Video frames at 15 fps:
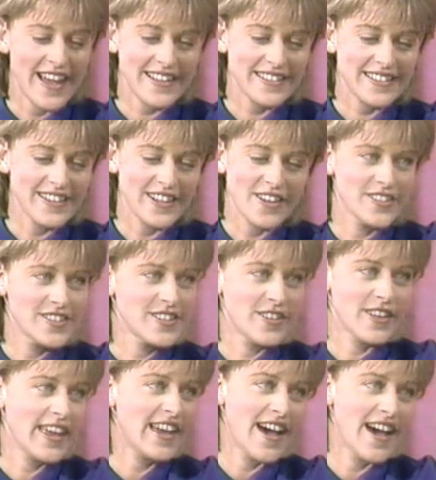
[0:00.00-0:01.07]
that, you know, so
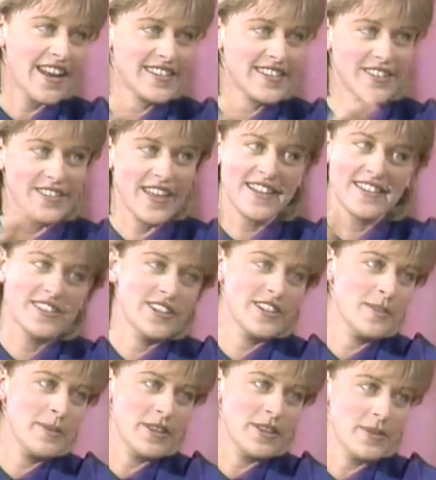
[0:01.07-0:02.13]
they got it. So that
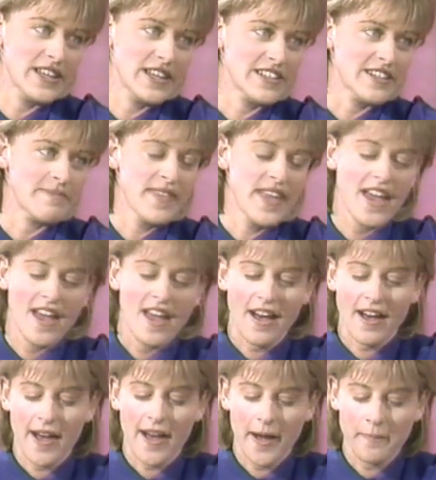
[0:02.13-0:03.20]
couldn't have been the reason.
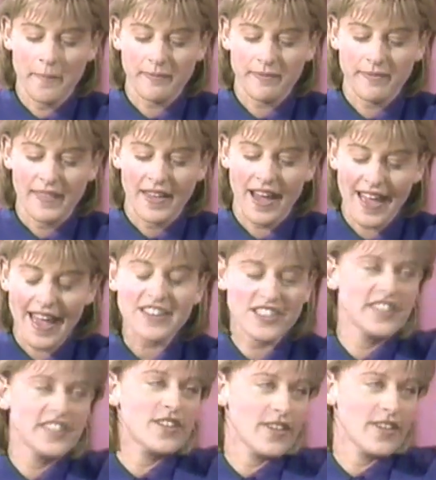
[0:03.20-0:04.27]

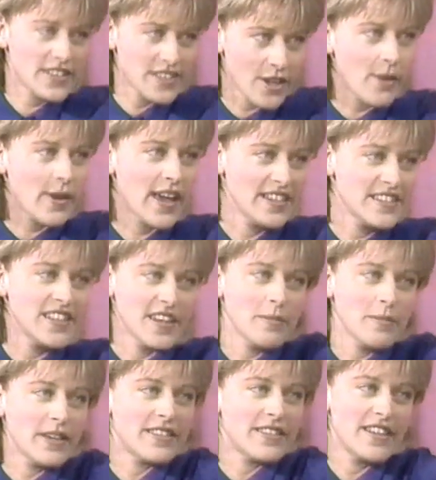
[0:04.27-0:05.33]
Actually, it's an okay city,
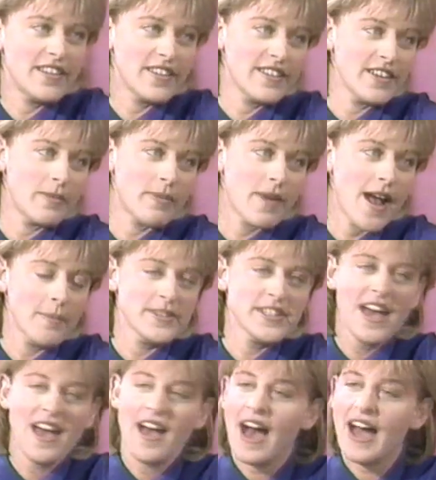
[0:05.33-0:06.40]
but there are problems.
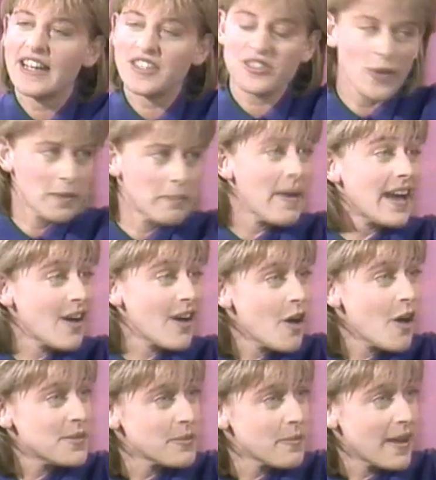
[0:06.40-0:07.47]
I just went back
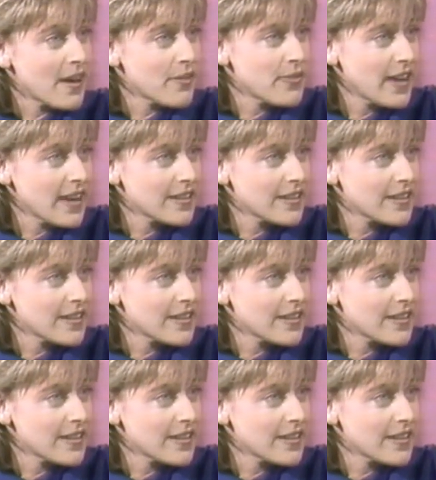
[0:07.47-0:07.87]
home, as a matter of fact.